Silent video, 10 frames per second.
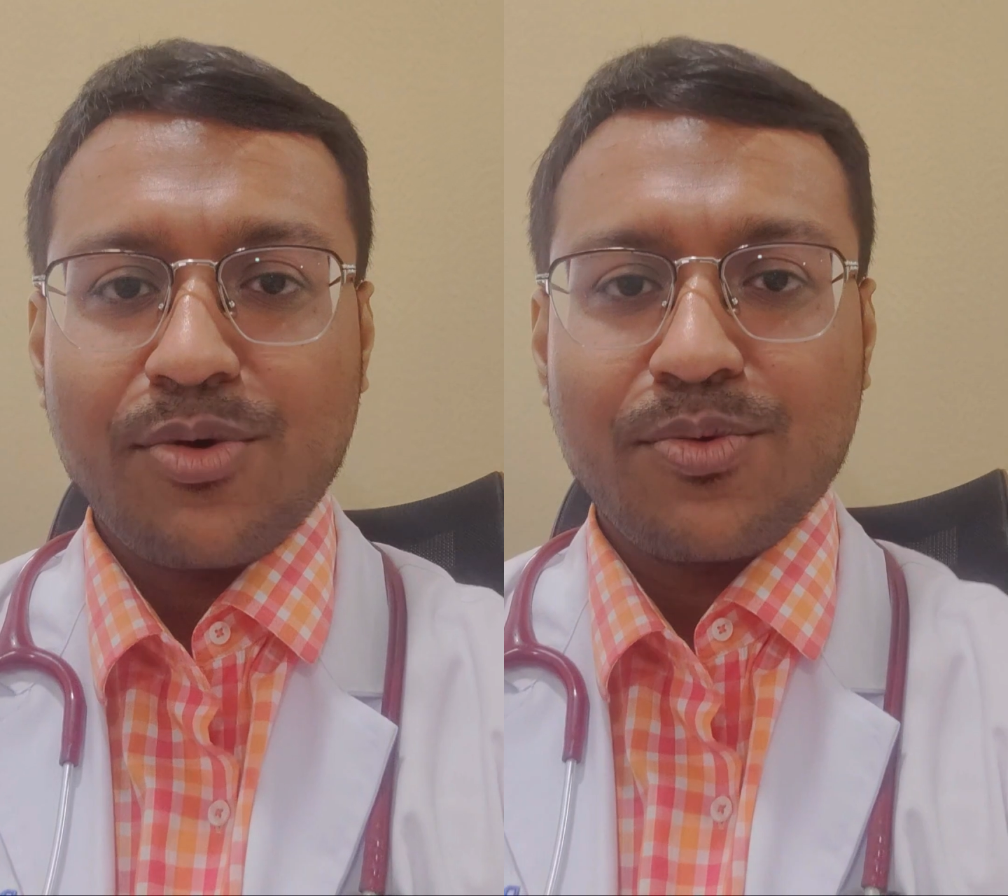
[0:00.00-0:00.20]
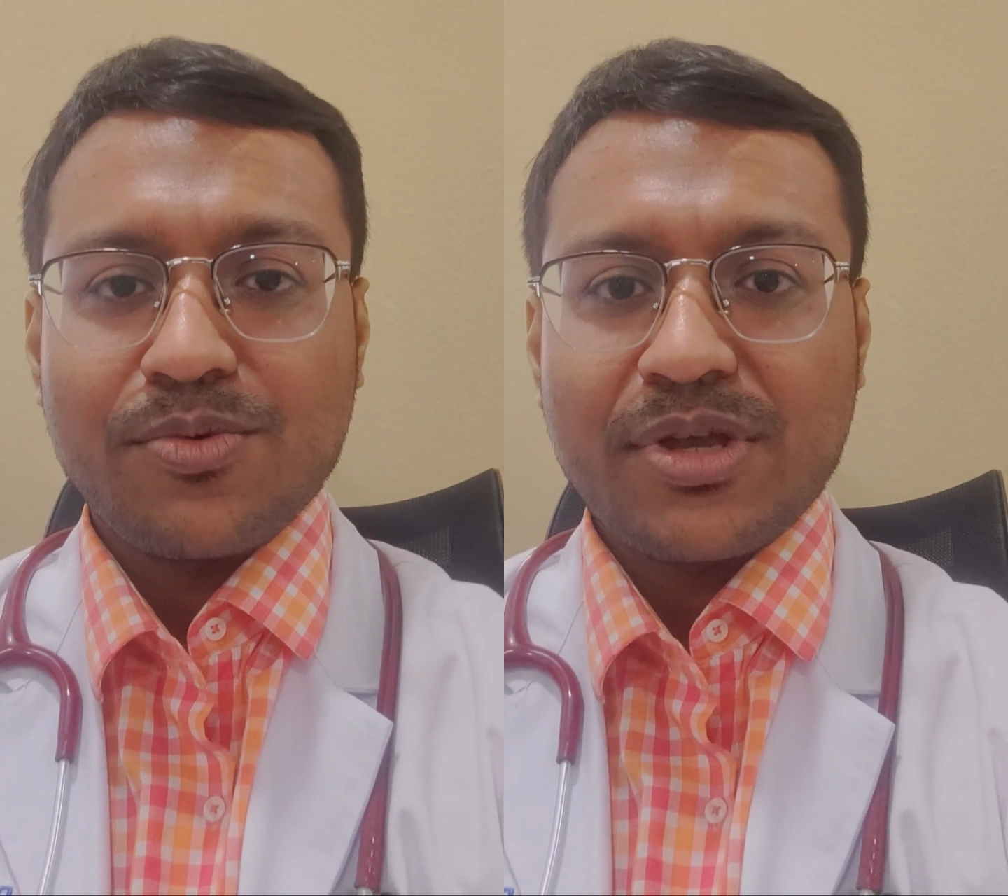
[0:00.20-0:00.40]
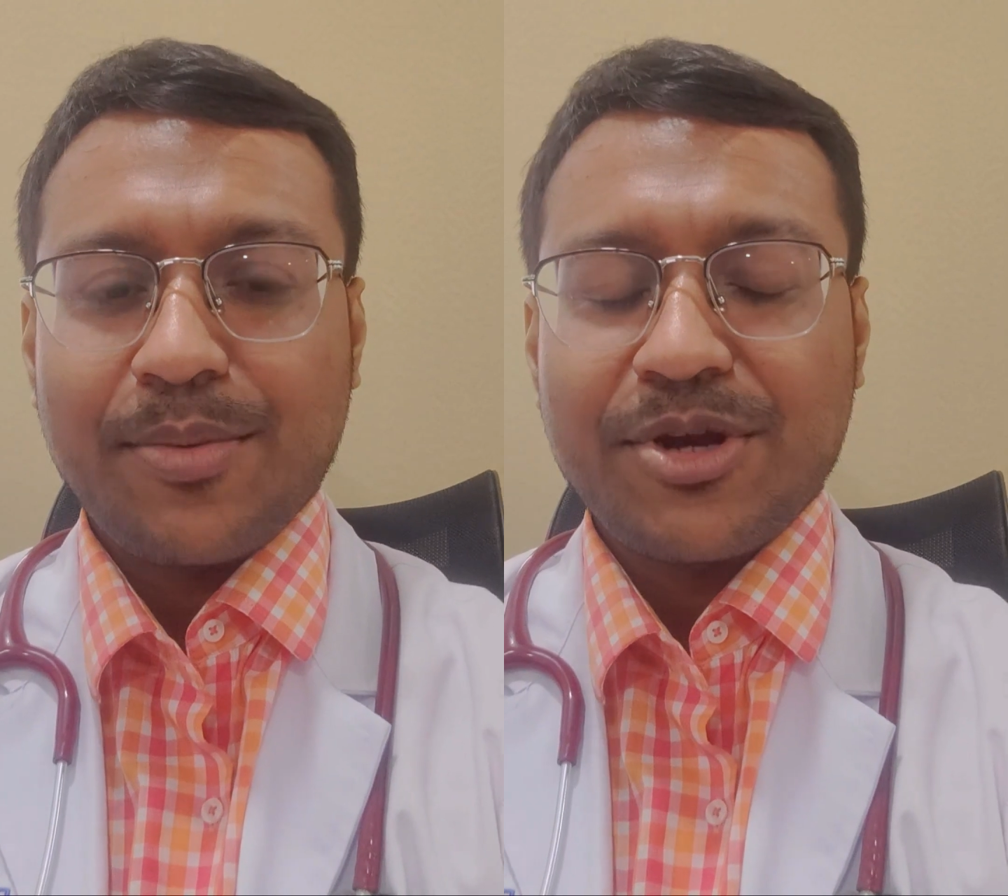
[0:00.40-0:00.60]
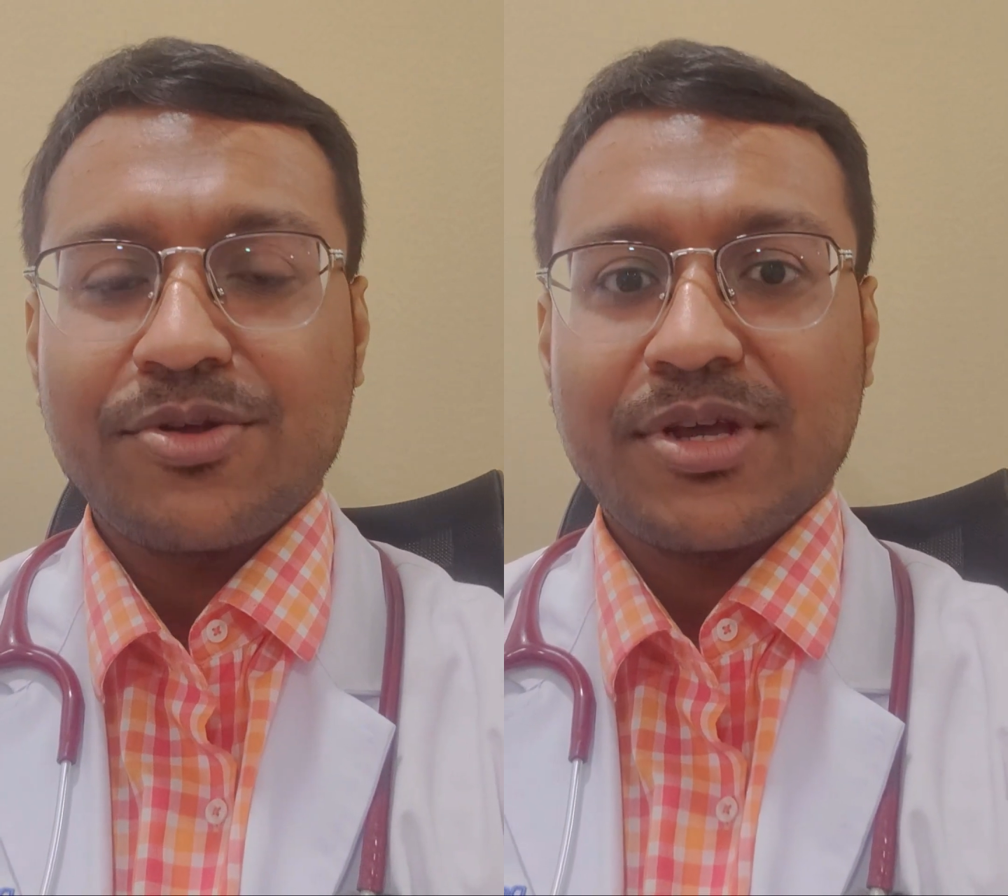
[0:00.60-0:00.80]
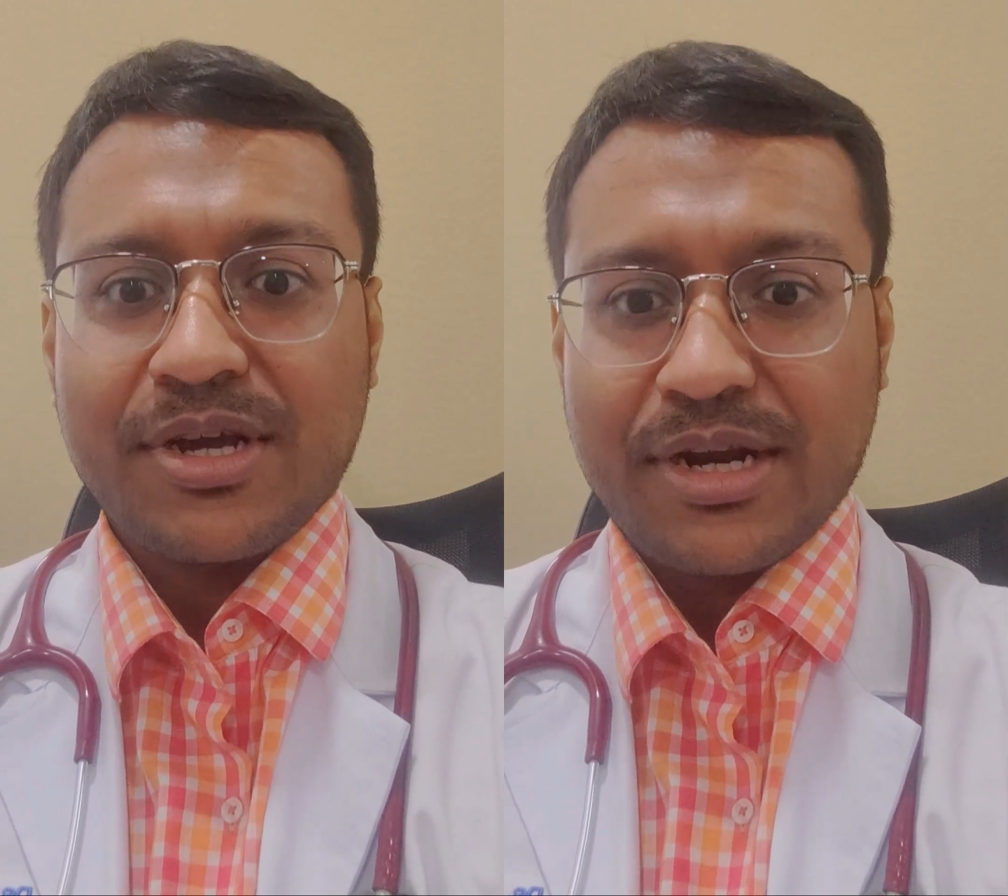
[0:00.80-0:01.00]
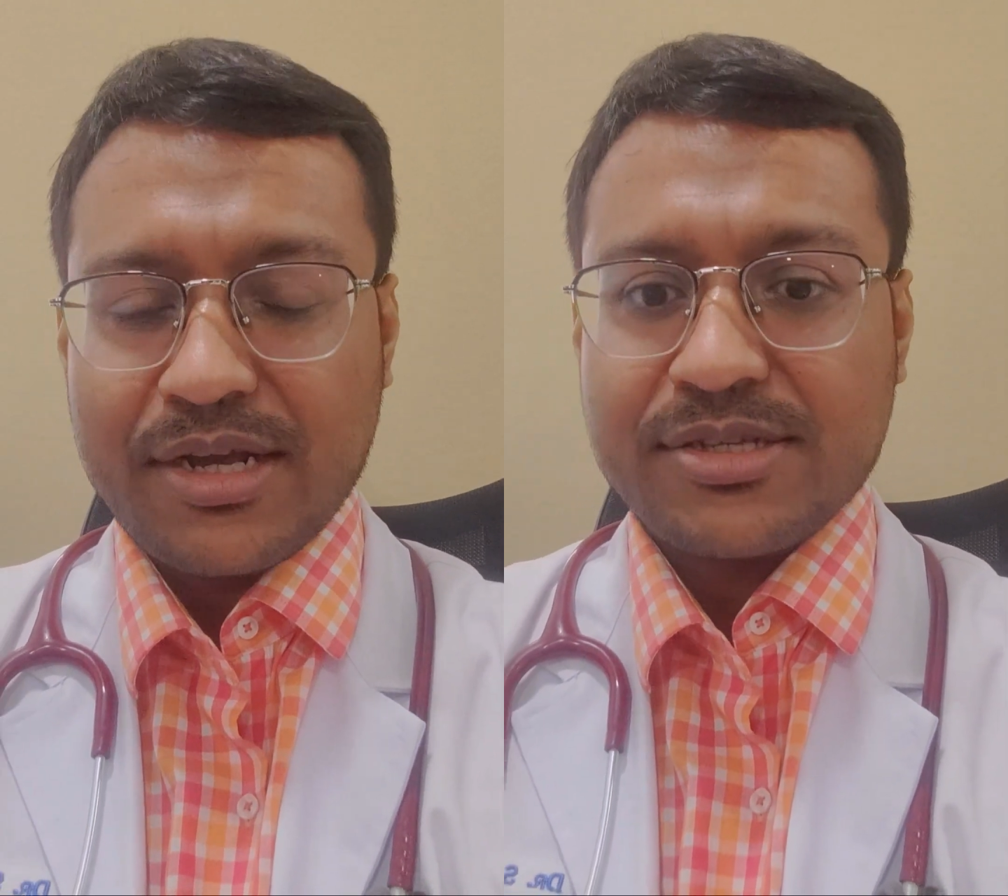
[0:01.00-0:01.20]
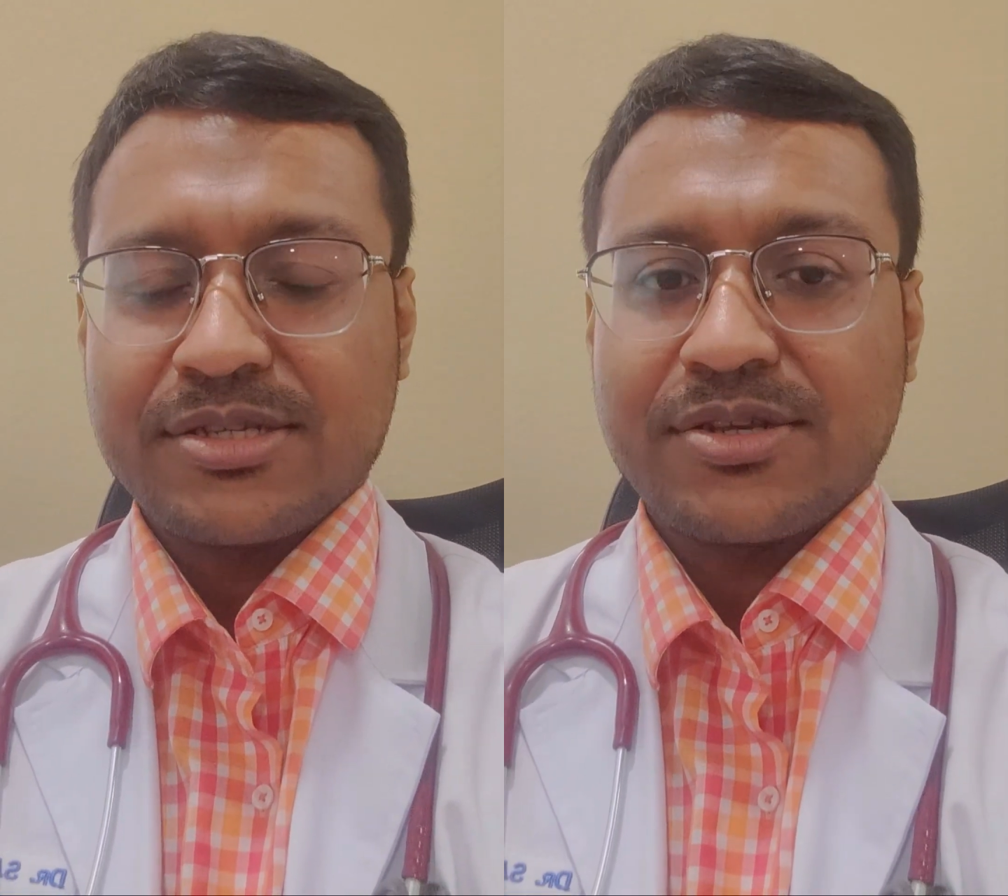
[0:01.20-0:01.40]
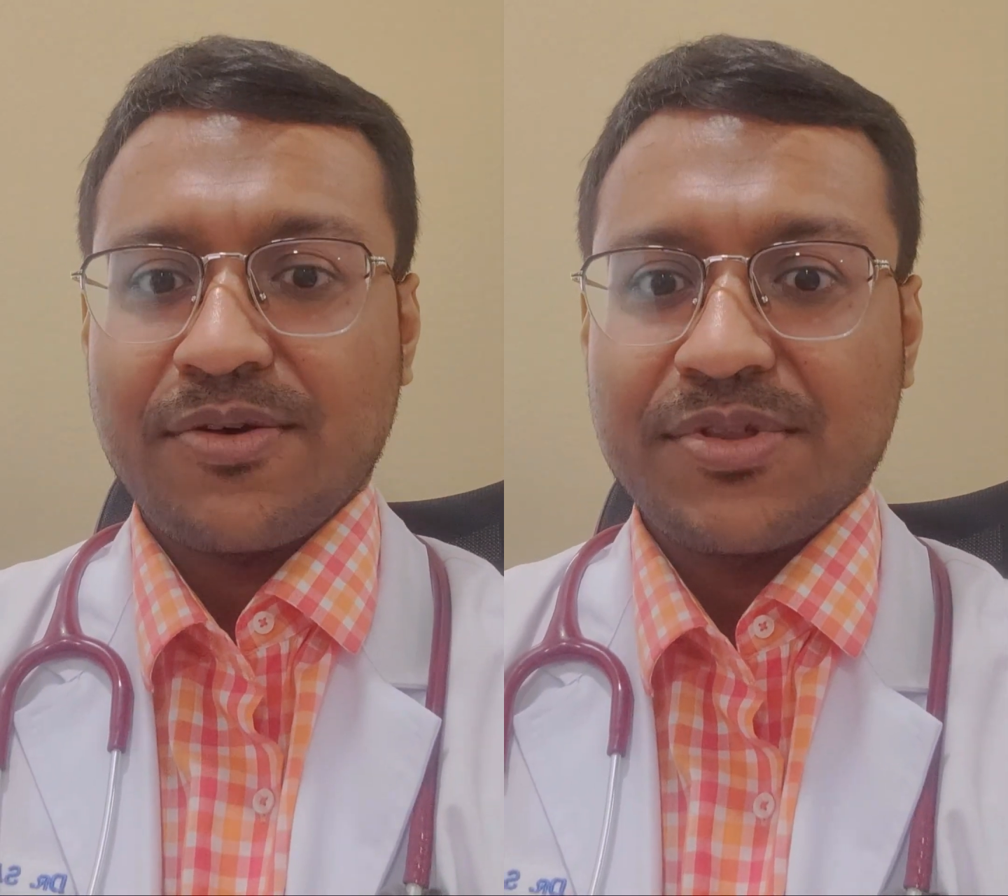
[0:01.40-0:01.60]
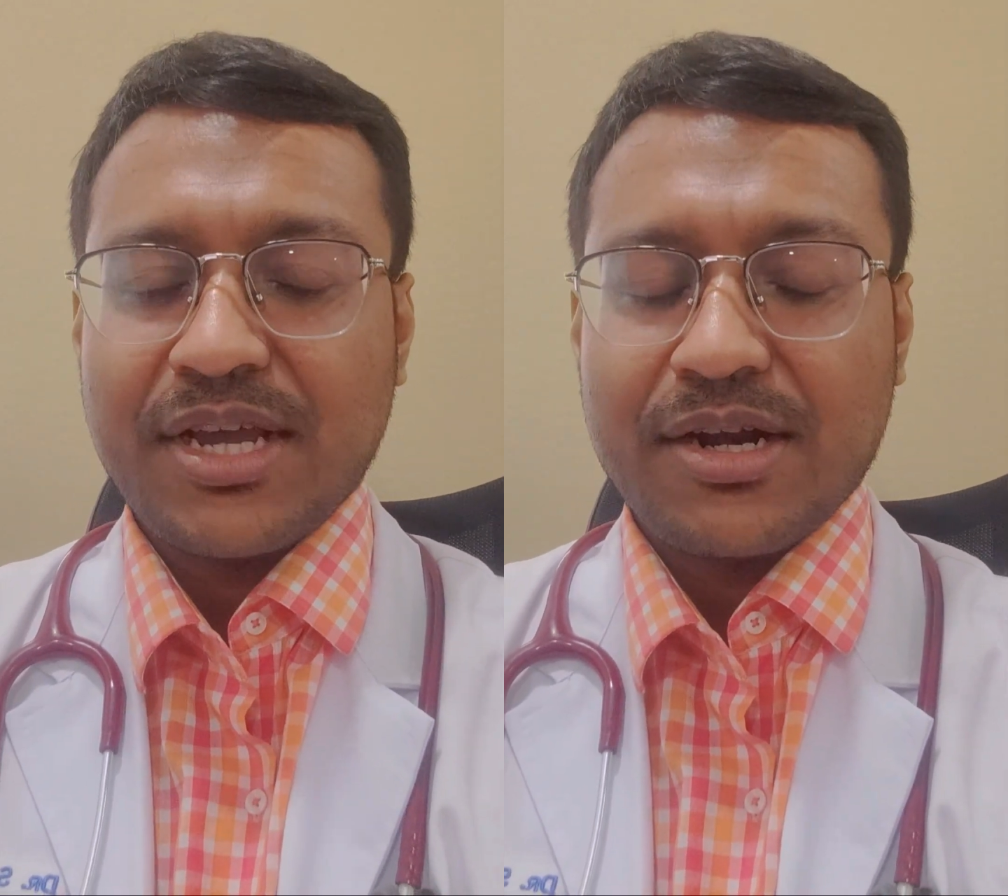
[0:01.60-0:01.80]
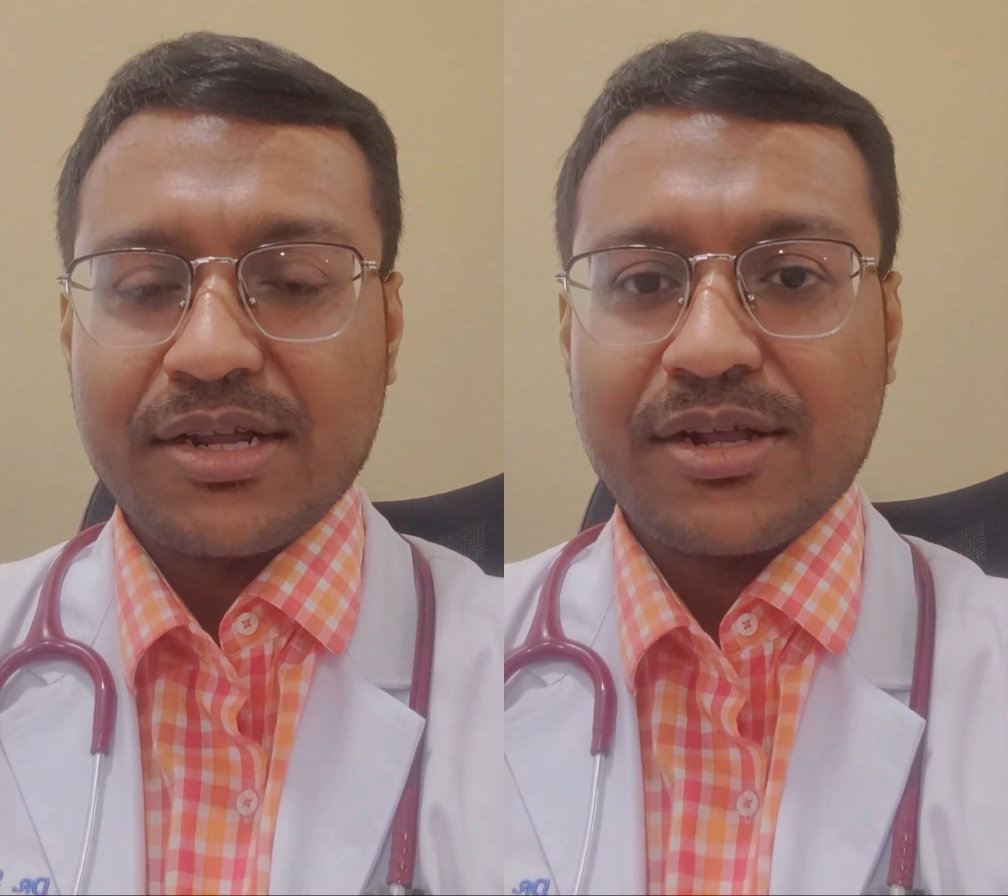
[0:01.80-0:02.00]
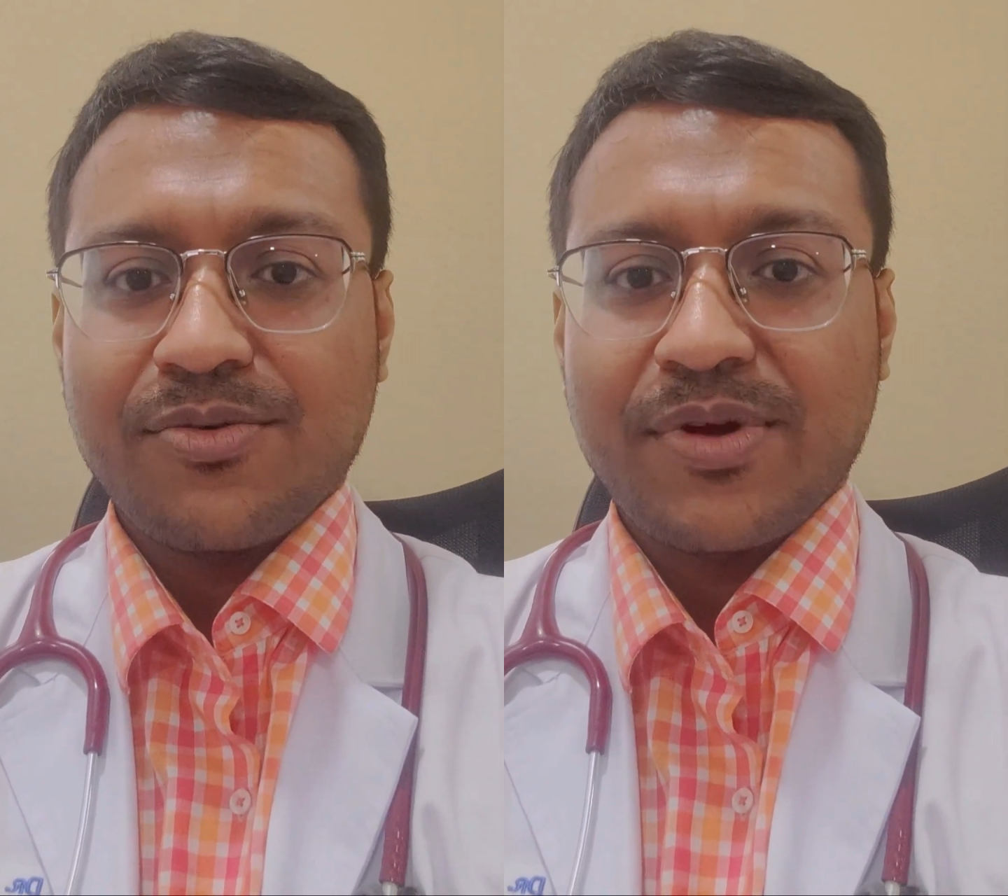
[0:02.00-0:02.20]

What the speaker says: Now, coming to the crux of the article,